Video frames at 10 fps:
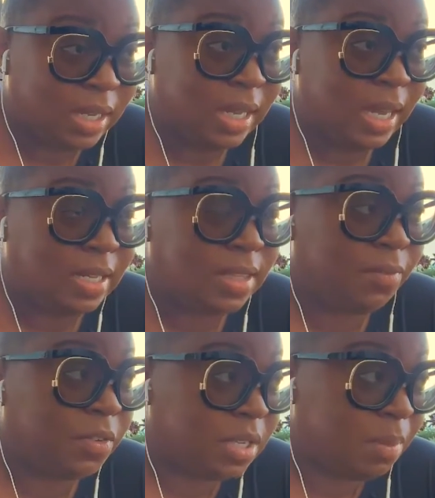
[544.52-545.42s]
And I think
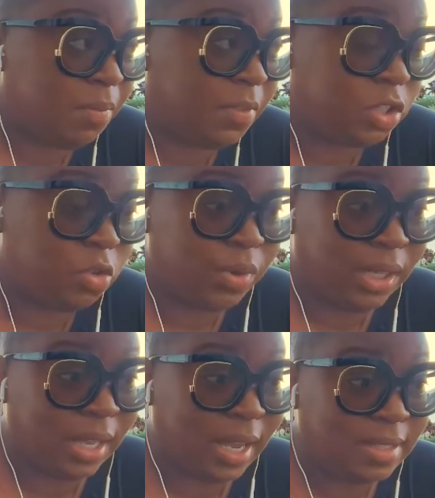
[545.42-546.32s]
for some of us, you
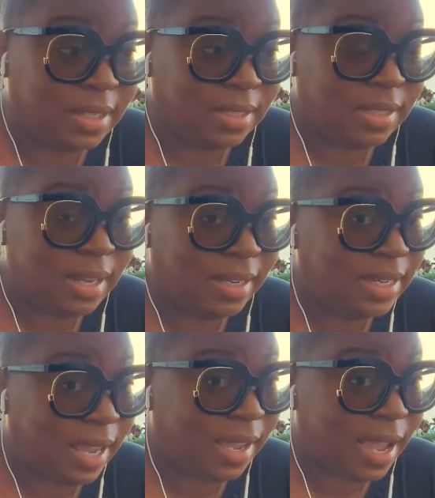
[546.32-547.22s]
realize that, like,
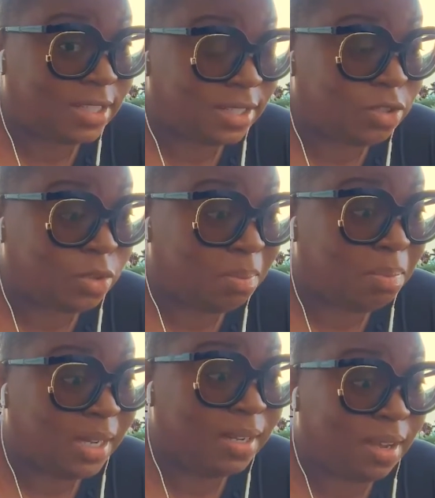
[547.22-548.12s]
dang, I should have dreamt
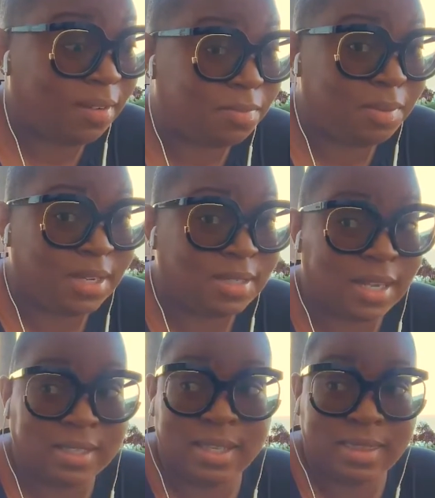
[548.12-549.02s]
big enough, because
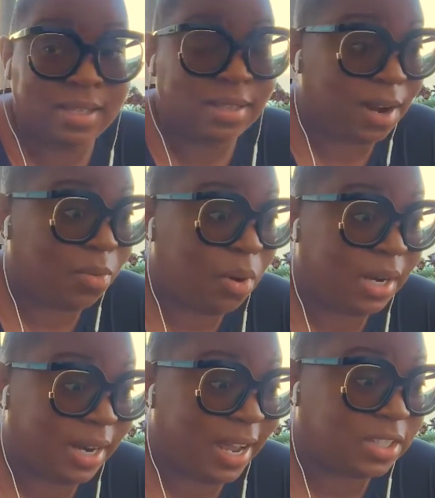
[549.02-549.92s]
like the thing that I
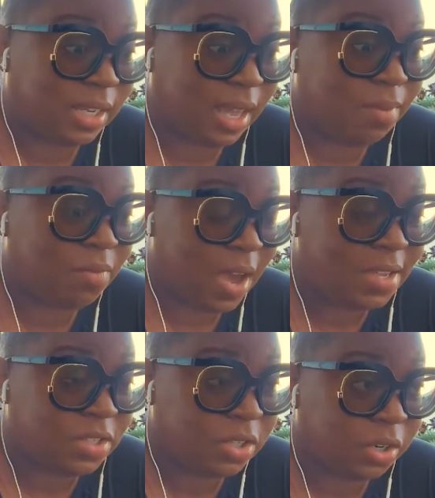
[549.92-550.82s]
wanted actually came
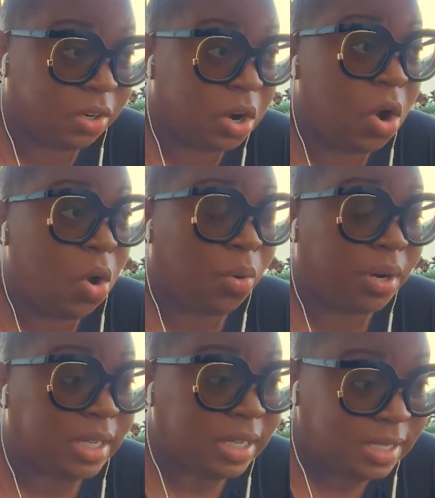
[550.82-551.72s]
faster or
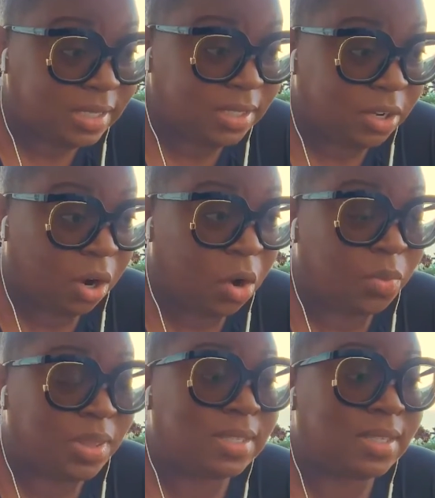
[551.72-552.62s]
easier or
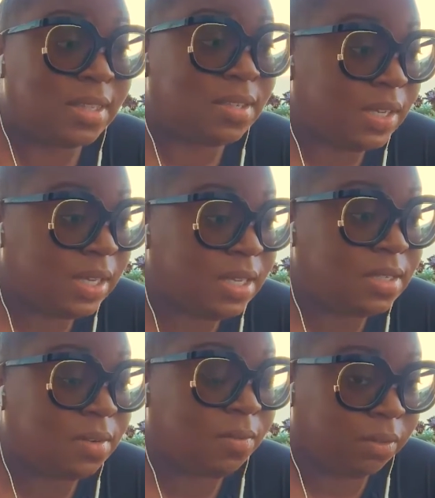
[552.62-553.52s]
with a sense of ease
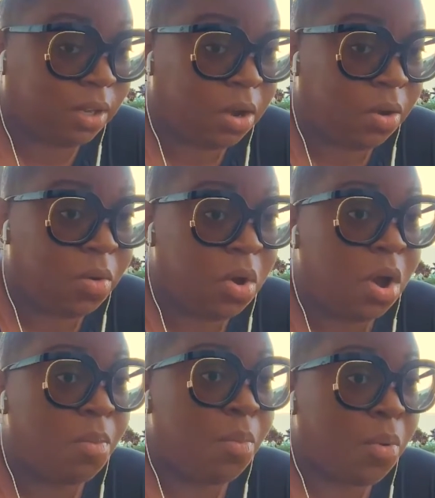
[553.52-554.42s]
and flow
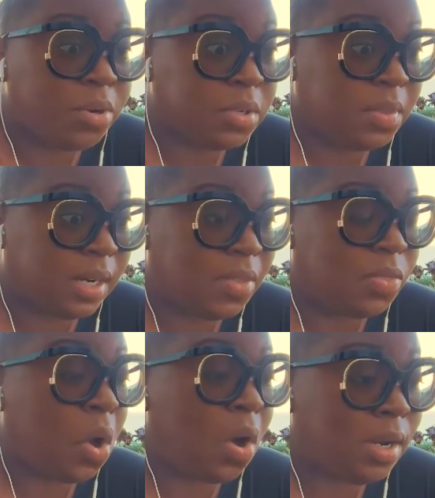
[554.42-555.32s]
more so than I
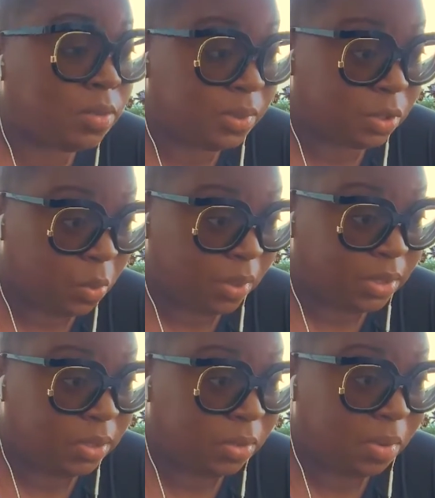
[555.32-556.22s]
thought it was going
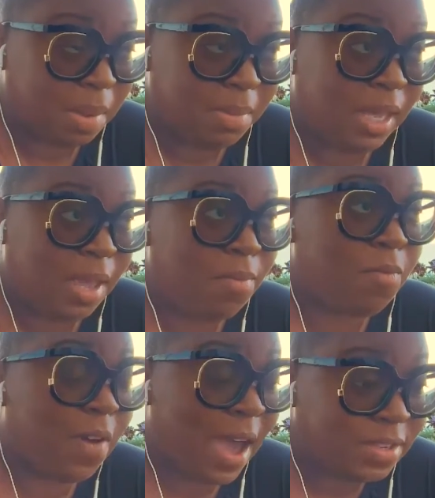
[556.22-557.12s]
to. Maybe it came
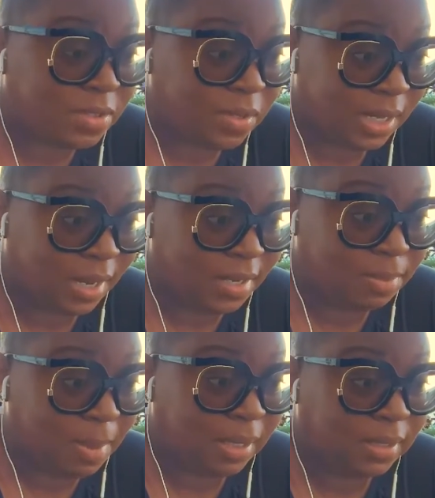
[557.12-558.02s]
faster than I
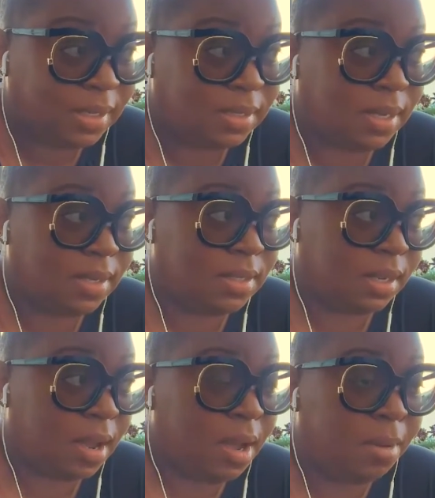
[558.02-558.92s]
expected it to
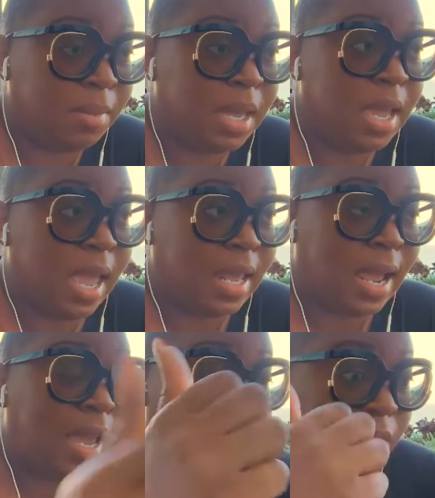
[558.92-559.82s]
come. And I
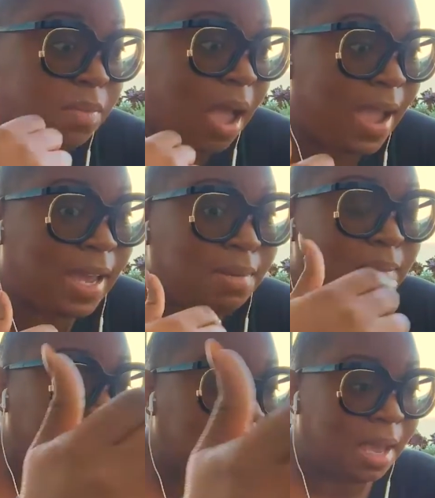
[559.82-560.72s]
gotta
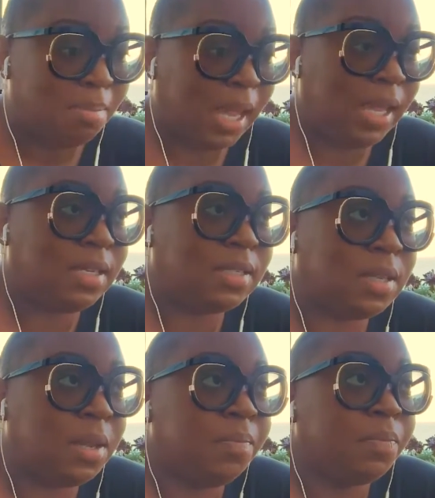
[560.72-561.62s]
meet that pace.
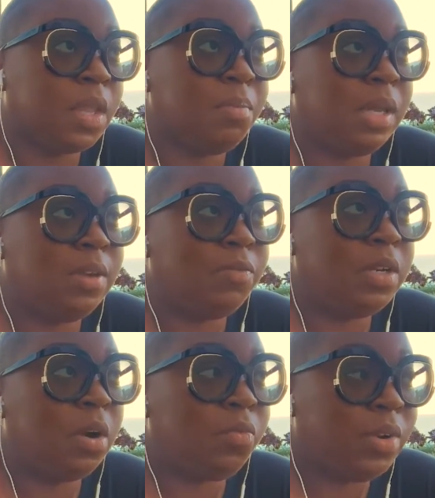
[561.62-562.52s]
But if we
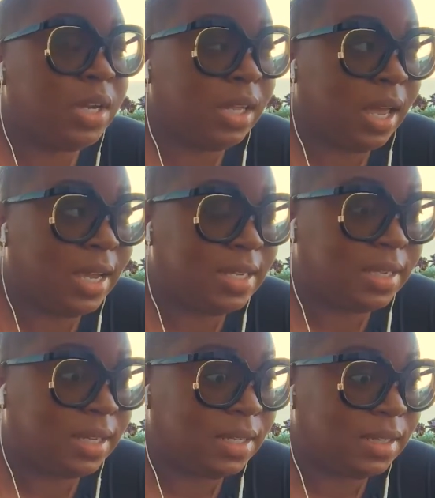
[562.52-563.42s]
don't realize
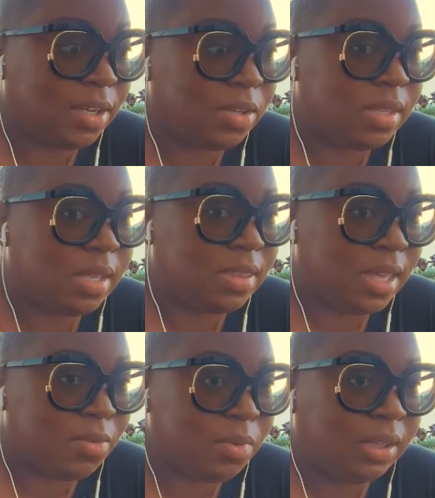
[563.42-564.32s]
it, like the
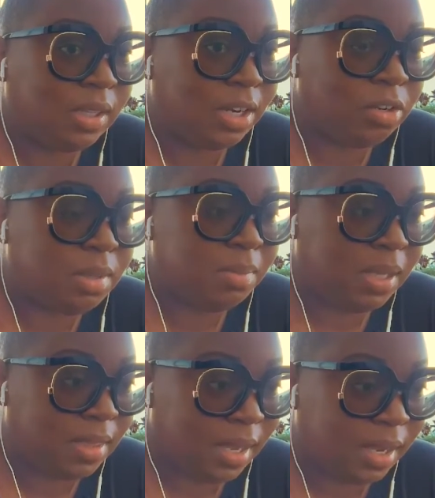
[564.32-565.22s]
thing will literally be
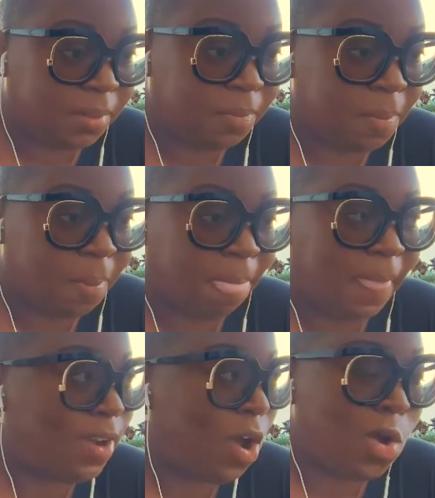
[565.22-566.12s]
there.
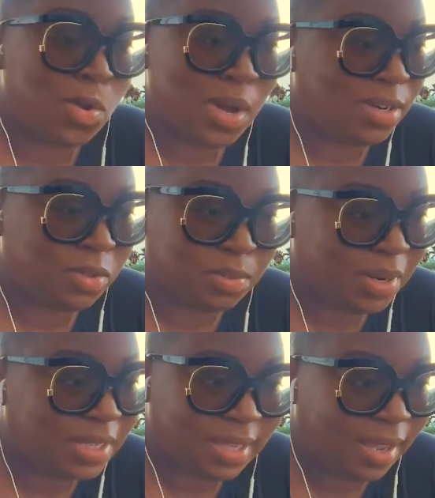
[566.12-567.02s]
And all you gotta do is
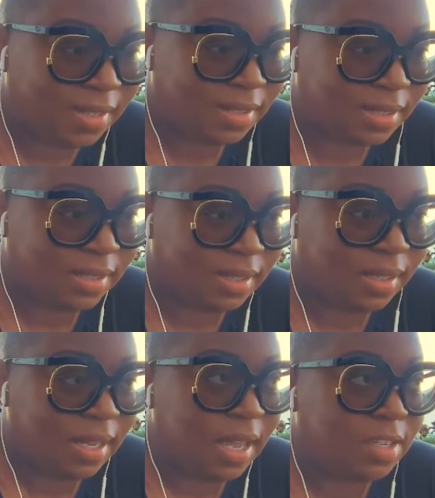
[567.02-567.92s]
press send
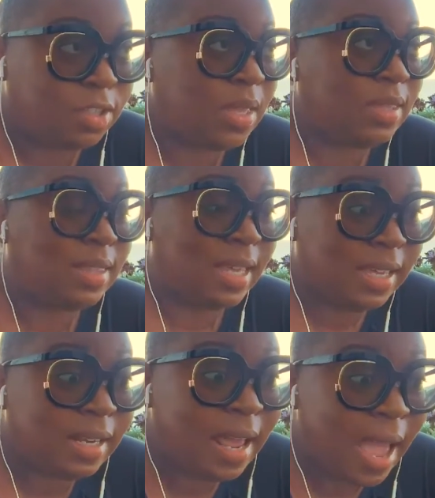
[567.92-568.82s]
so that the thing
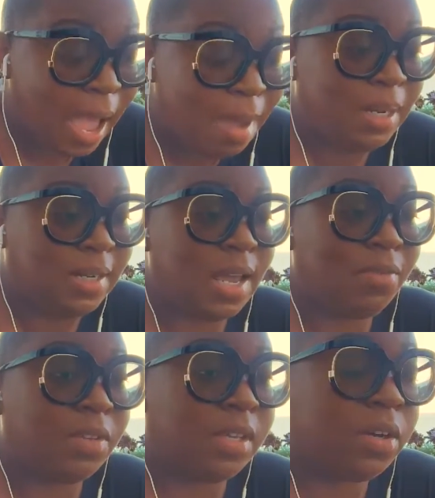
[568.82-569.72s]
can happen and
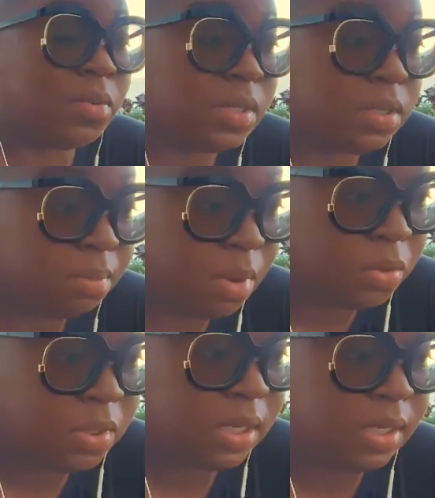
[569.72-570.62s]
everything goes into
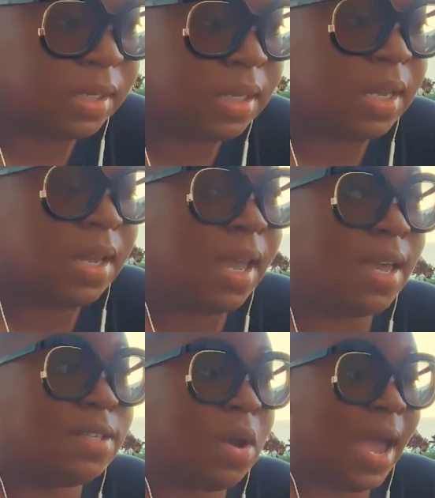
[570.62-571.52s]
motion.
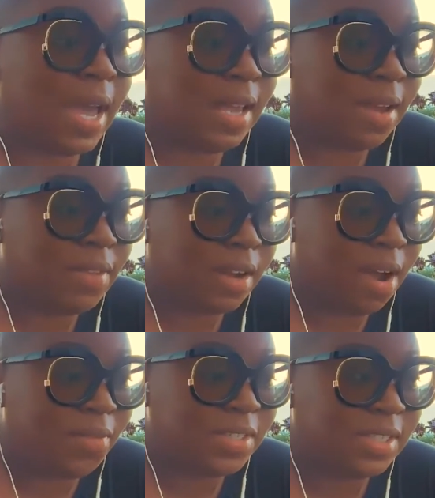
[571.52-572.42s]
And so I had to have that
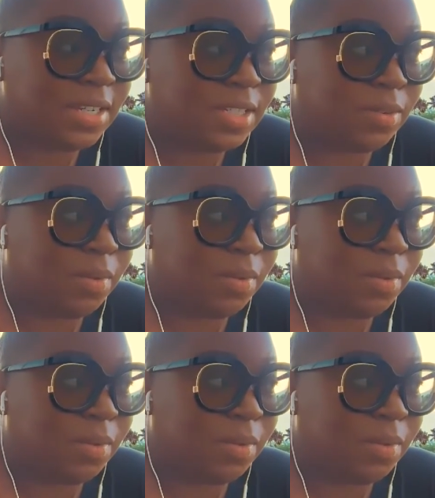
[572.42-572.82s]
conversation with